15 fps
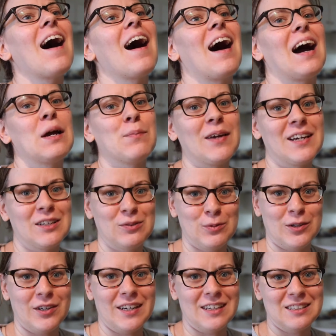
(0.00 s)
I may as
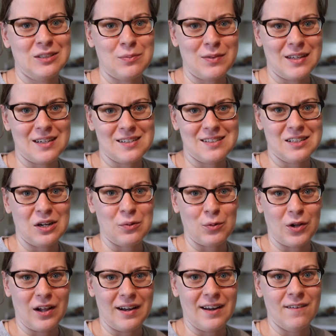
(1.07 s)
well get some things done
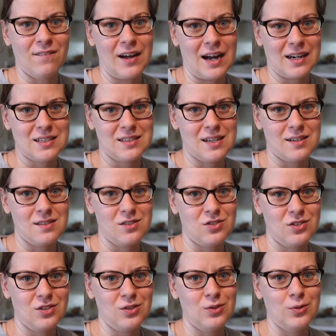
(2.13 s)
while I have access
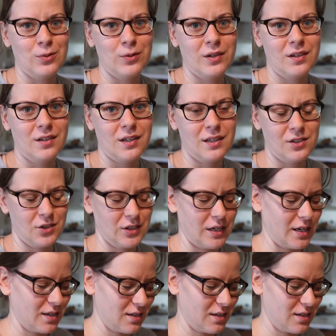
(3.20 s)
to internet.